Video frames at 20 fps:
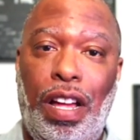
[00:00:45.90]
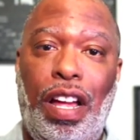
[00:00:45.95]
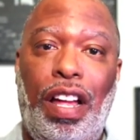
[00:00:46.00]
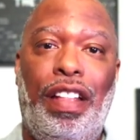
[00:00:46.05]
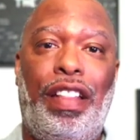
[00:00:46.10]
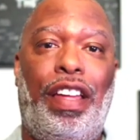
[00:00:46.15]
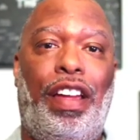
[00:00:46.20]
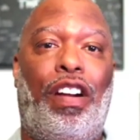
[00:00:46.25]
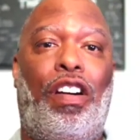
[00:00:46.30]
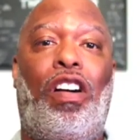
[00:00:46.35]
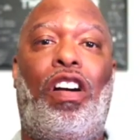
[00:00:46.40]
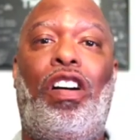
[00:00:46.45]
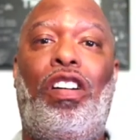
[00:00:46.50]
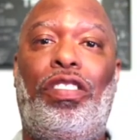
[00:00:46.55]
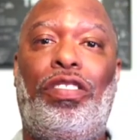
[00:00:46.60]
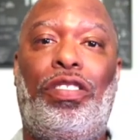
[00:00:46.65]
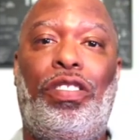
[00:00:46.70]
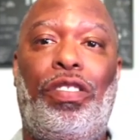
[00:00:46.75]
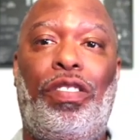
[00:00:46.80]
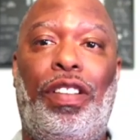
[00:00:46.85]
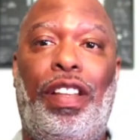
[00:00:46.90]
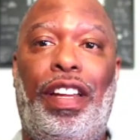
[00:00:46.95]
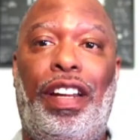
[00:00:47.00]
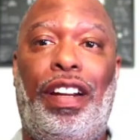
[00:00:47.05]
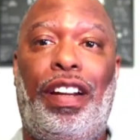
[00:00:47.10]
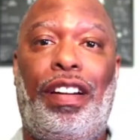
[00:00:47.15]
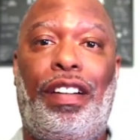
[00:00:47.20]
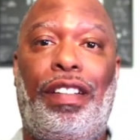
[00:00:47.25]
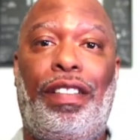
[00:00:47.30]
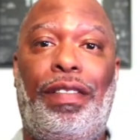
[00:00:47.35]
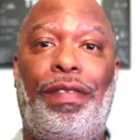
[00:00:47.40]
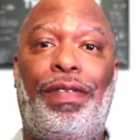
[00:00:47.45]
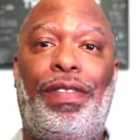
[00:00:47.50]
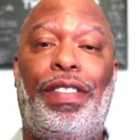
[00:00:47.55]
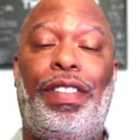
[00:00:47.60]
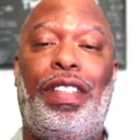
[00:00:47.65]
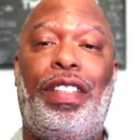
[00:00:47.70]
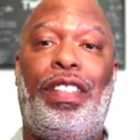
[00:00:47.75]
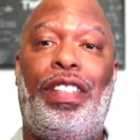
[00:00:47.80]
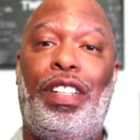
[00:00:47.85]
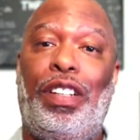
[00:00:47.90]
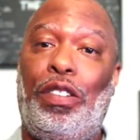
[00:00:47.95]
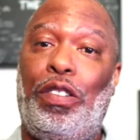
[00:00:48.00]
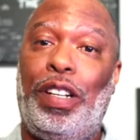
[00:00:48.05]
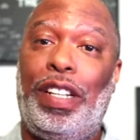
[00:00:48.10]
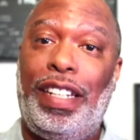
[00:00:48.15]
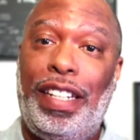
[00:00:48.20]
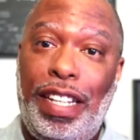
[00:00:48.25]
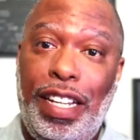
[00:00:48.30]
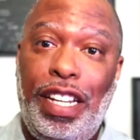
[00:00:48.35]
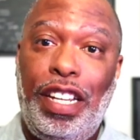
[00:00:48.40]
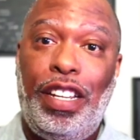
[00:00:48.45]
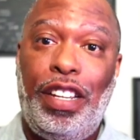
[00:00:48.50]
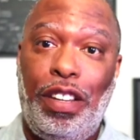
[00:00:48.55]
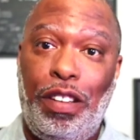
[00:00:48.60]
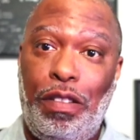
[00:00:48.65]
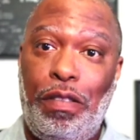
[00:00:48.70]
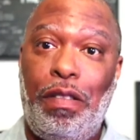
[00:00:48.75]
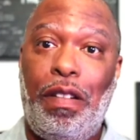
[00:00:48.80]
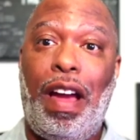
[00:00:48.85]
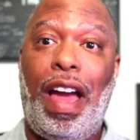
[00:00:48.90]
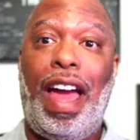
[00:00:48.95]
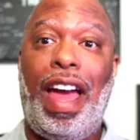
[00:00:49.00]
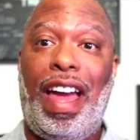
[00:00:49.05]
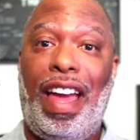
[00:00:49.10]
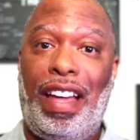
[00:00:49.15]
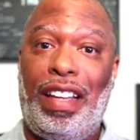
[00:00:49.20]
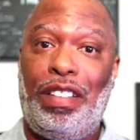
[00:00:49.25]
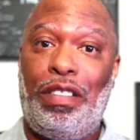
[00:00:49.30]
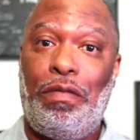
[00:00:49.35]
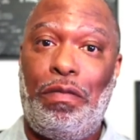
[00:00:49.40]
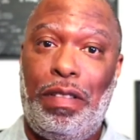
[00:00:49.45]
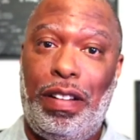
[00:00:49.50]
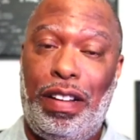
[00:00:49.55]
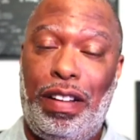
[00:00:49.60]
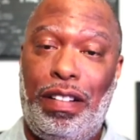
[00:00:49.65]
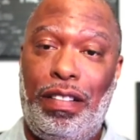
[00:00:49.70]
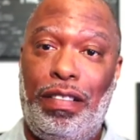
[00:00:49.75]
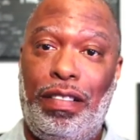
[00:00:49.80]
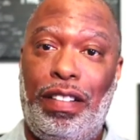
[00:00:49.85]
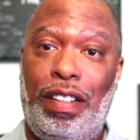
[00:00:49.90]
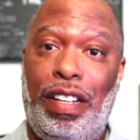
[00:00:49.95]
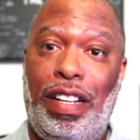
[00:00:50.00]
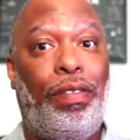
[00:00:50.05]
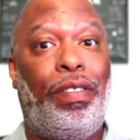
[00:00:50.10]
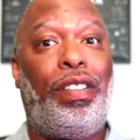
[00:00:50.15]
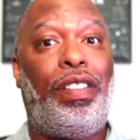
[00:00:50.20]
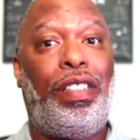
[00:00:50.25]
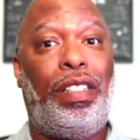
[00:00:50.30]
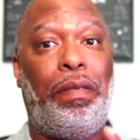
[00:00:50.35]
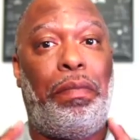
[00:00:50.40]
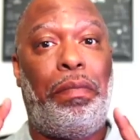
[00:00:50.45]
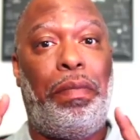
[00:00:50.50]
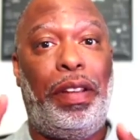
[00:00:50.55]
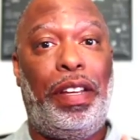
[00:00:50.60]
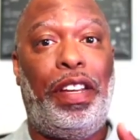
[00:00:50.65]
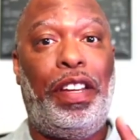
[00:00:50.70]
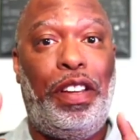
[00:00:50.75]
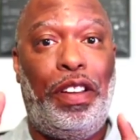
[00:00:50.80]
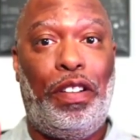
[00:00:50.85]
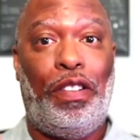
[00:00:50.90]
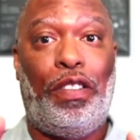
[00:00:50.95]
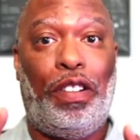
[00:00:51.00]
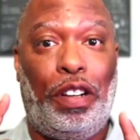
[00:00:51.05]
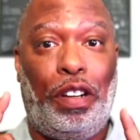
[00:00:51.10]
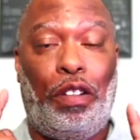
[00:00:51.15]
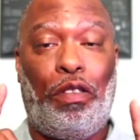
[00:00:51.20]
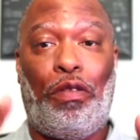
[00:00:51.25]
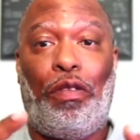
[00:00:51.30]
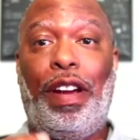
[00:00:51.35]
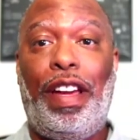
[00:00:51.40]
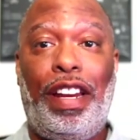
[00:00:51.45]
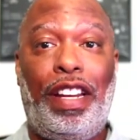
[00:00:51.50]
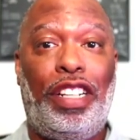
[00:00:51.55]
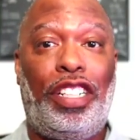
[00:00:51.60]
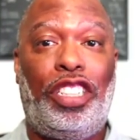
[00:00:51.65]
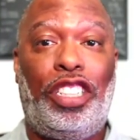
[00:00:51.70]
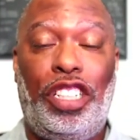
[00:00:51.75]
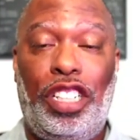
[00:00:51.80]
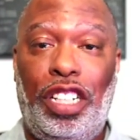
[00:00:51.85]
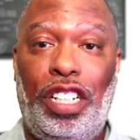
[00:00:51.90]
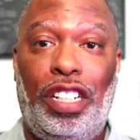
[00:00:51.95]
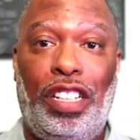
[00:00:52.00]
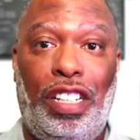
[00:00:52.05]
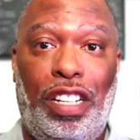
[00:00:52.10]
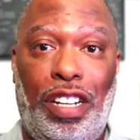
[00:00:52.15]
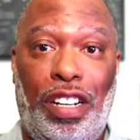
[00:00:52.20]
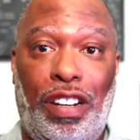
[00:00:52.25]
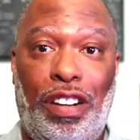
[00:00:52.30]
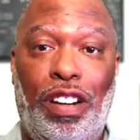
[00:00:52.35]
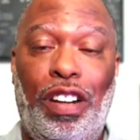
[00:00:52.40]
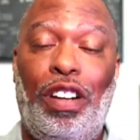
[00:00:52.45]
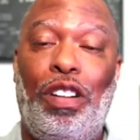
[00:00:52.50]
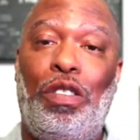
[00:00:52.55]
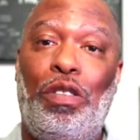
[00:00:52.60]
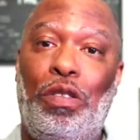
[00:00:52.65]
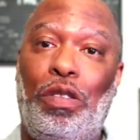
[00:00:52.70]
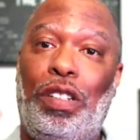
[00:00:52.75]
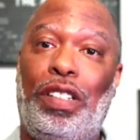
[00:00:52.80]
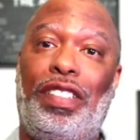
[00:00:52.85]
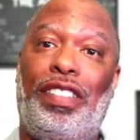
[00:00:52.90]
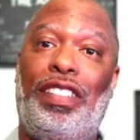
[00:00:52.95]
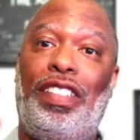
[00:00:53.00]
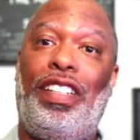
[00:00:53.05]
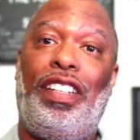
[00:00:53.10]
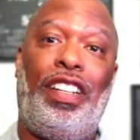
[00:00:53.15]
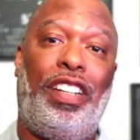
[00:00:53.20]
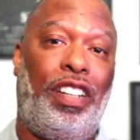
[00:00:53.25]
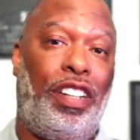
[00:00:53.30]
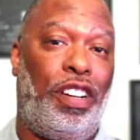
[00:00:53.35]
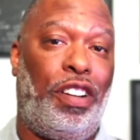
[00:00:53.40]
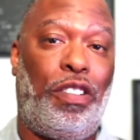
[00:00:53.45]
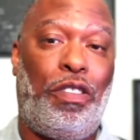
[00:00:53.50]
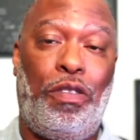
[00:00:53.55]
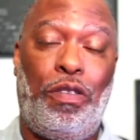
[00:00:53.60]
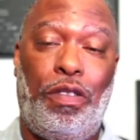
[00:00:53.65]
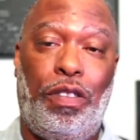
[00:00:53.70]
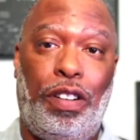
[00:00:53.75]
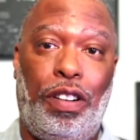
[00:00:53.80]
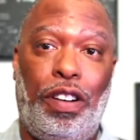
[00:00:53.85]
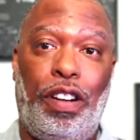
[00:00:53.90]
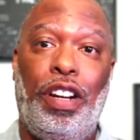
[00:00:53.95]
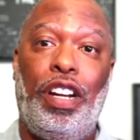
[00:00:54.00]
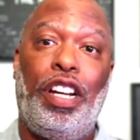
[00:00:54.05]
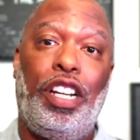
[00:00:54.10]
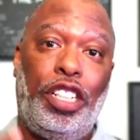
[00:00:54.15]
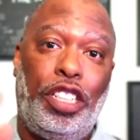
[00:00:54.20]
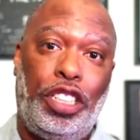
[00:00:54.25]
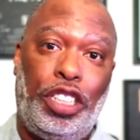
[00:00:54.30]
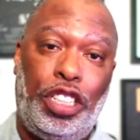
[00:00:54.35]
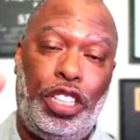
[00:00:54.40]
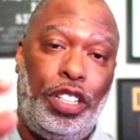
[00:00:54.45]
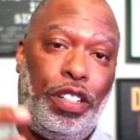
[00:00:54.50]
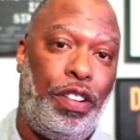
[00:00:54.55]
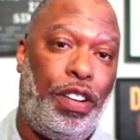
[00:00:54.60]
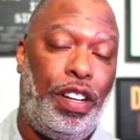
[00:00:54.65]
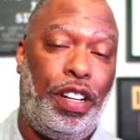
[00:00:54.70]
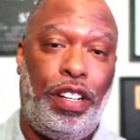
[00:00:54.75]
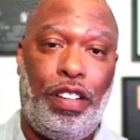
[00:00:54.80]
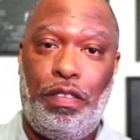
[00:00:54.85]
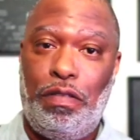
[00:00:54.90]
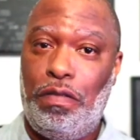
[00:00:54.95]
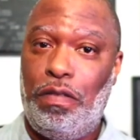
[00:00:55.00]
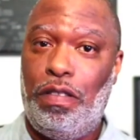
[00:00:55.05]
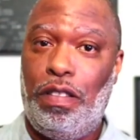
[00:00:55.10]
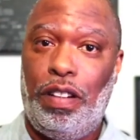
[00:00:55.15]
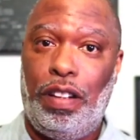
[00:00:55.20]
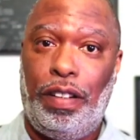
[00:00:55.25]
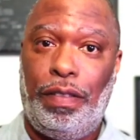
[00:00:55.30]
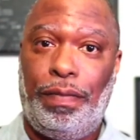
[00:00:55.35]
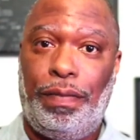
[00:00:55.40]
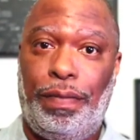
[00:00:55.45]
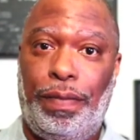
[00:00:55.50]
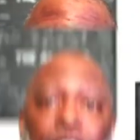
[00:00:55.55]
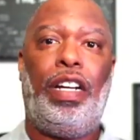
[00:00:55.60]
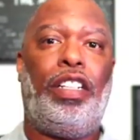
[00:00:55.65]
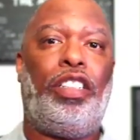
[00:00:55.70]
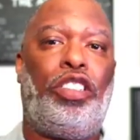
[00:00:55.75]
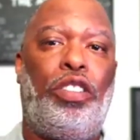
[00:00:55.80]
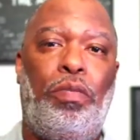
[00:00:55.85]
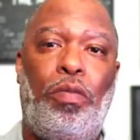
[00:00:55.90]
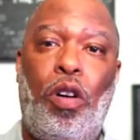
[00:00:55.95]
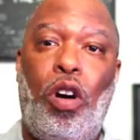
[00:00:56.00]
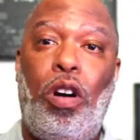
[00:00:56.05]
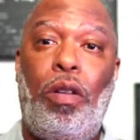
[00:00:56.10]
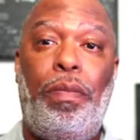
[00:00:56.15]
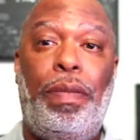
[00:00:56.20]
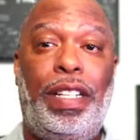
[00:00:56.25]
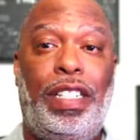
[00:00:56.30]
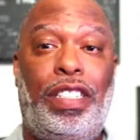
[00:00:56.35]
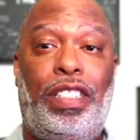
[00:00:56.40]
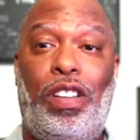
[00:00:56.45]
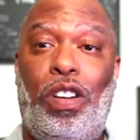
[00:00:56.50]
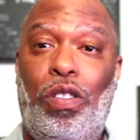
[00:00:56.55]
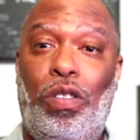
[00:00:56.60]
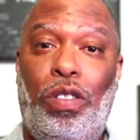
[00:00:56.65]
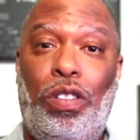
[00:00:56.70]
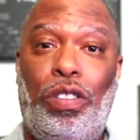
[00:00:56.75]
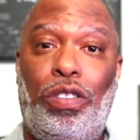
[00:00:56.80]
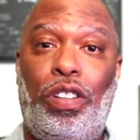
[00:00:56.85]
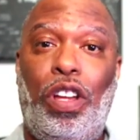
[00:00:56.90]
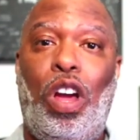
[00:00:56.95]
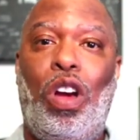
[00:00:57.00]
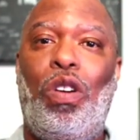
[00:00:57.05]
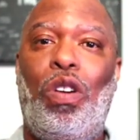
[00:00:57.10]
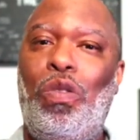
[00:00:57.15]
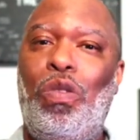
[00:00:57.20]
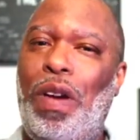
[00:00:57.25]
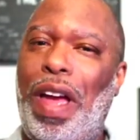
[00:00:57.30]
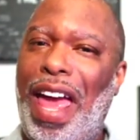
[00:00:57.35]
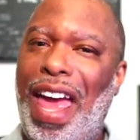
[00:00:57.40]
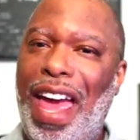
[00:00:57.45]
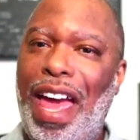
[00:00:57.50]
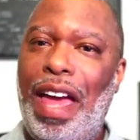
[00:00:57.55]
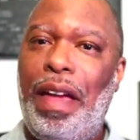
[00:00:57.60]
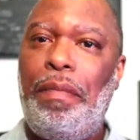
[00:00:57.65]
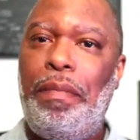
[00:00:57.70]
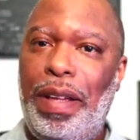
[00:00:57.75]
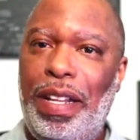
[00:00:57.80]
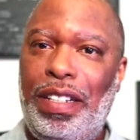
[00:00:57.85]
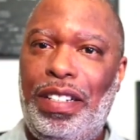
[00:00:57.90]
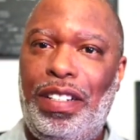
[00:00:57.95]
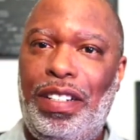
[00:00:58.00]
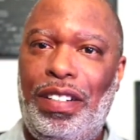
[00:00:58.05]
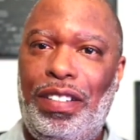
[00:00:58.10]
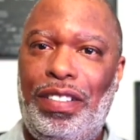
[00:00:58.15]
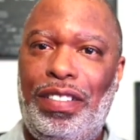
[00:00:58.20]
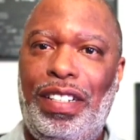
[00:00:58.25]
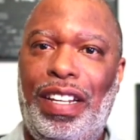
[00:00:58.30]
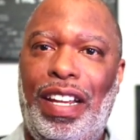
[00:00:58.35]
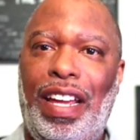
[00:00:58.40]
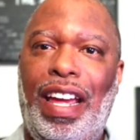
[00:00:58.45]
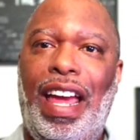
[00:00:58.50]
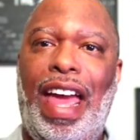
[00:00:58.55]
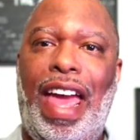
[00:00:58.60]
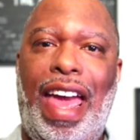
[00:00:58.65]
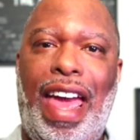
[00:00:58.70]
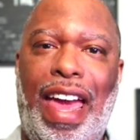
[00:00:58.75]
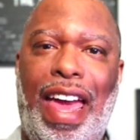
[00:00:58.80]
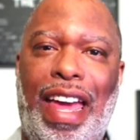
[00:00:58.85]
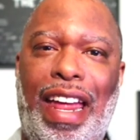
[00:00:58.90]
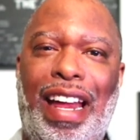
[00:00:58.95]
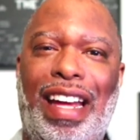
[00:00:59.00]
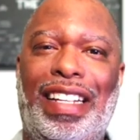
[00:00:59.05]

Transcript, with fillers: They are also there to critique you as well, to be your greatest cheerleader who is sitting in your corner cheering you on. Small business owners who had mentors had a